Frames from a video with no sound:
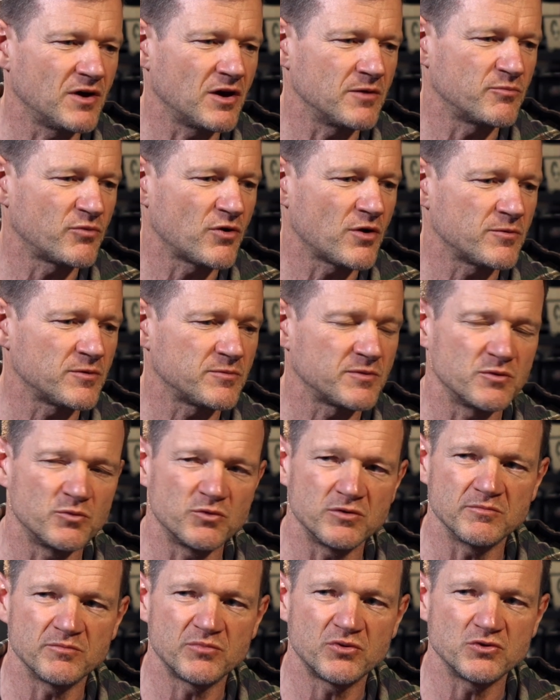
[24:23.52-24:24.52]
I probably
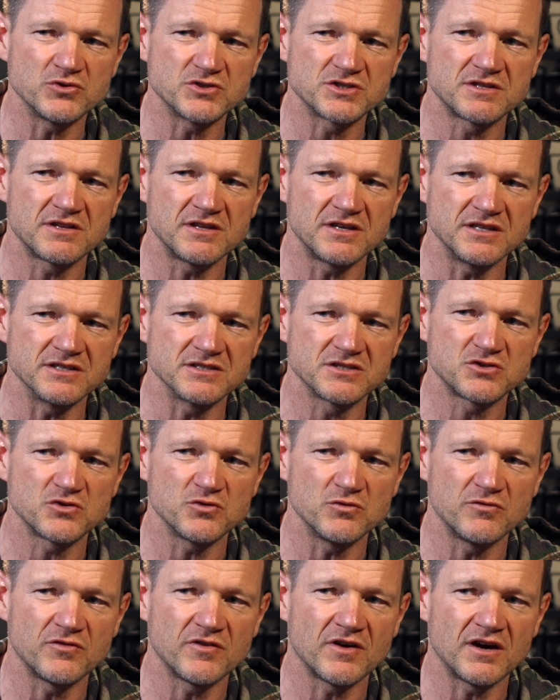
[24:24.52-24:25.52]
wouldn't push things
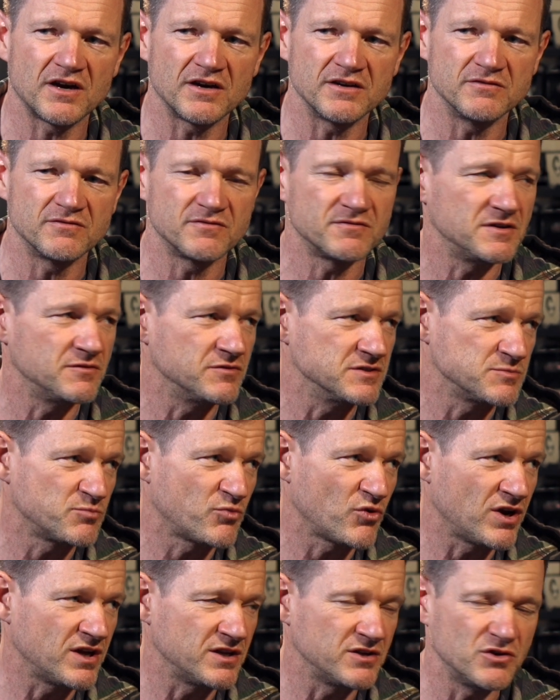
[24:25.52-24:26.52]
too far if it's
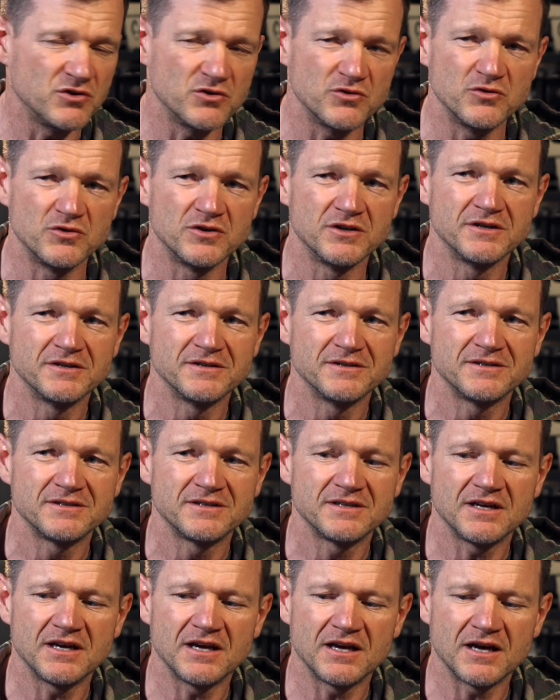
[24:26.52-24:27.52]
brand new.
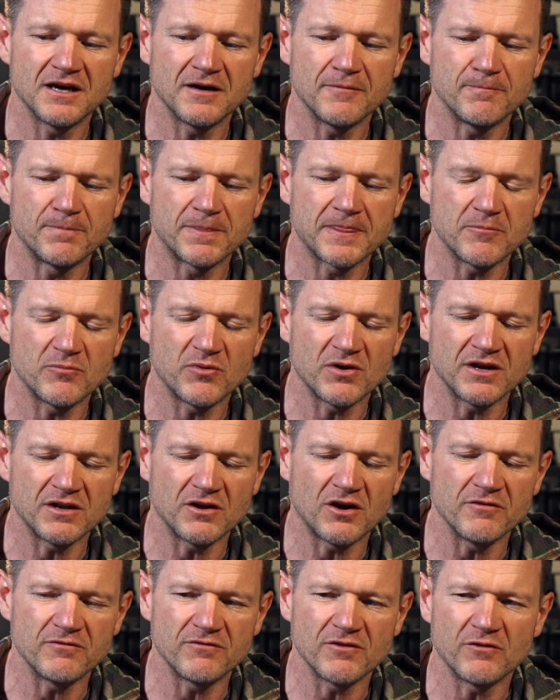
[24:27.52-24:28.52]

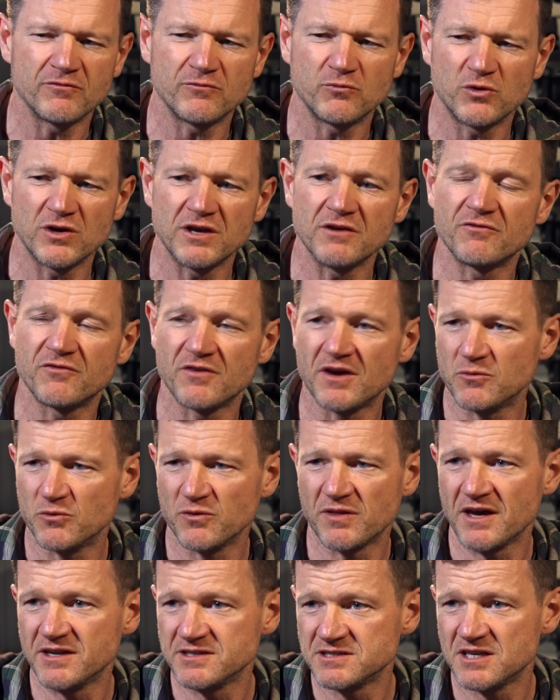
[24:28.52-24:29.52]
But we have found
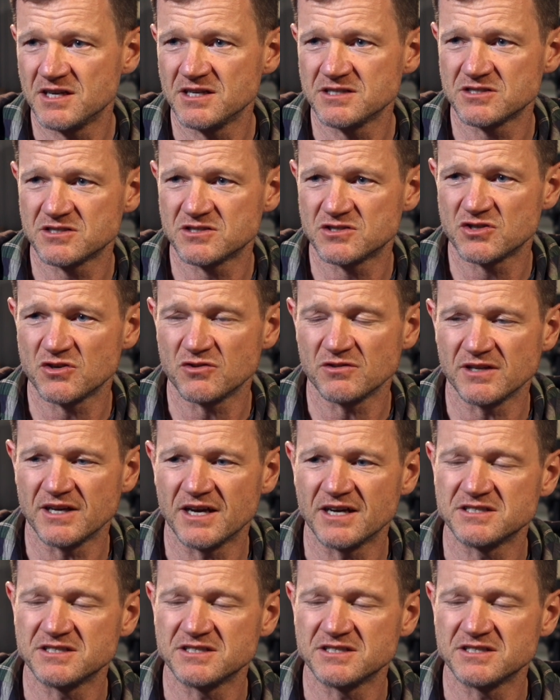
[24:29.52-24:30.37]
with our tests, certainly